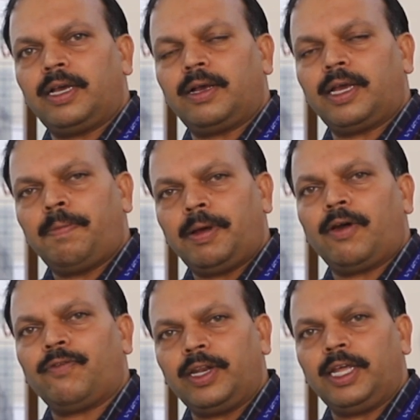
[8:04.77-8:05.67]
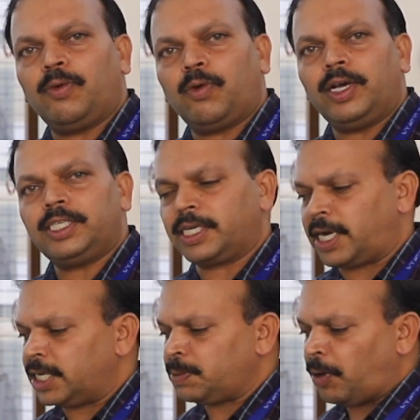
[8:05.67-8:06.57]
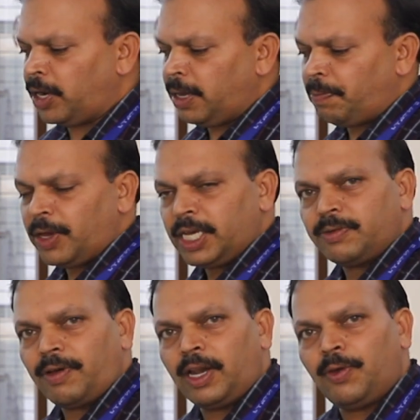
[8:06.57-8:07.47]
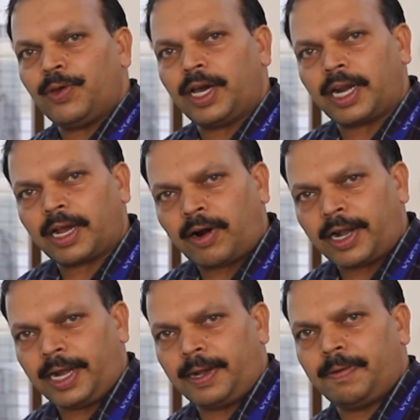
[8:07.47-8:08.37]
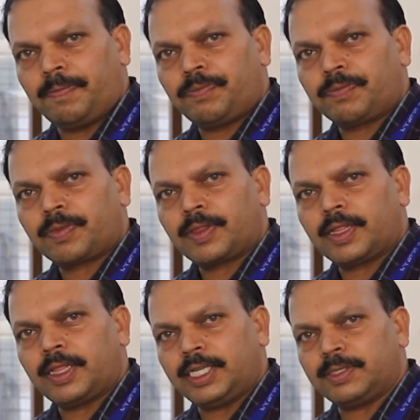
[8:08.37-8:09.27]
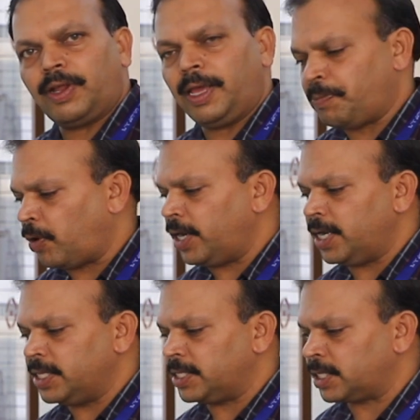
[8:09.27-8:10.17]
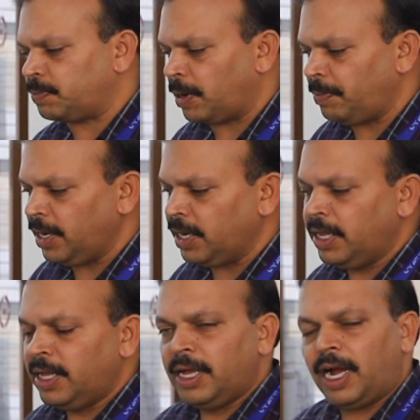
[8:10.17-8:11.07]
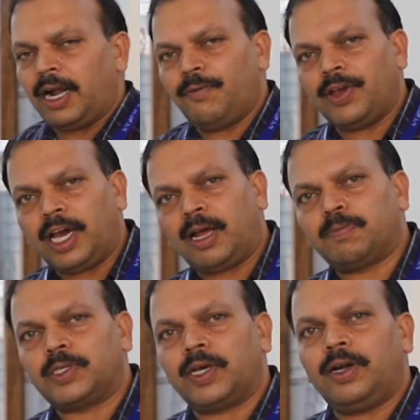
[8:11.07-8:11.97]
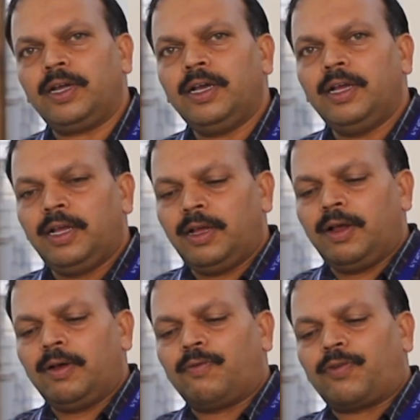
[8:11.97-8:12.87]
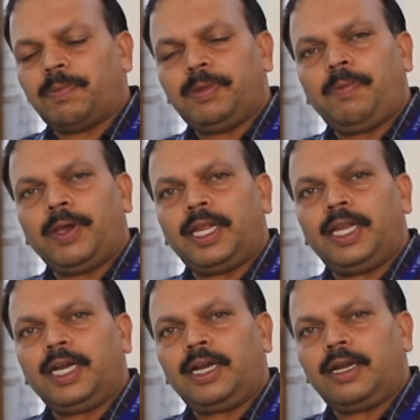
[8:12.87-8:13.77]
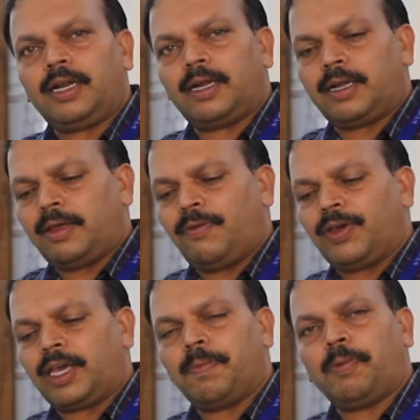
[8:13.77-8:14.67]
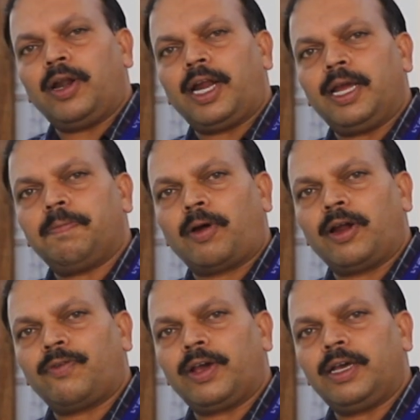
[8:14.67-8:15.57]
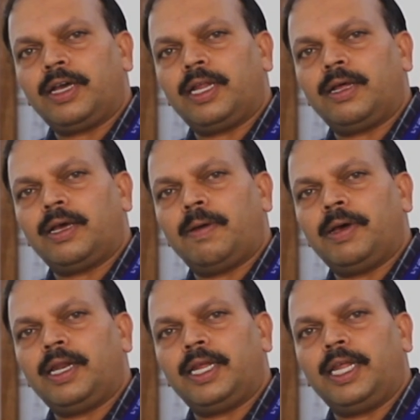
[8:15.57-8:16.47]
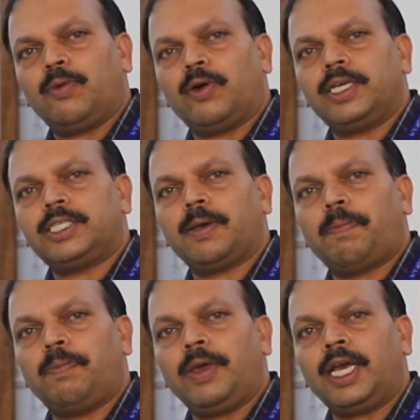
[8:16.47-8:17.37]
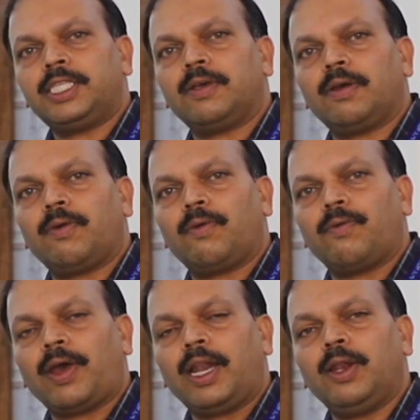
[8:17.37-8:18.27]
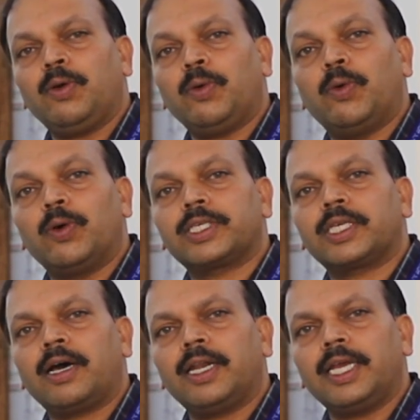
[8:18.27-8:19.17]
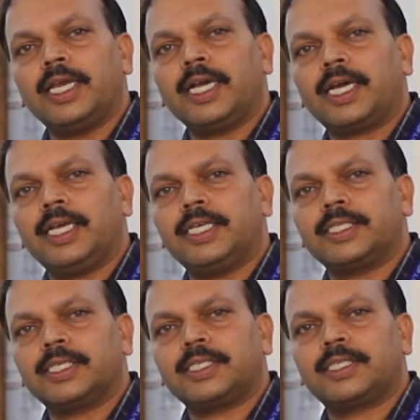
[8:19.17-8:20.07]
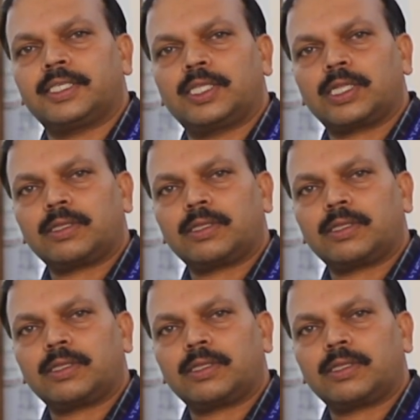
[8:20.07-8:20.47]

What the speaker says: ml of NaOH corresponding pH value we are recording. That is very important in this experiment. And we are observed from the beginning, if we keep on adding 0.5 ml NaOH, pH value goes on increases